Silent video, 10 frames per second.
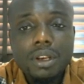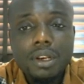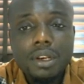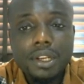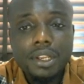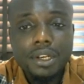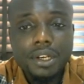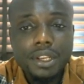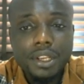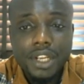
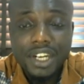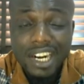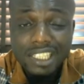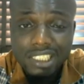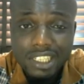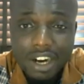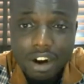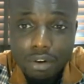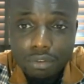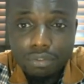the criteria
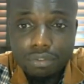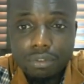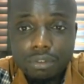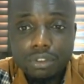of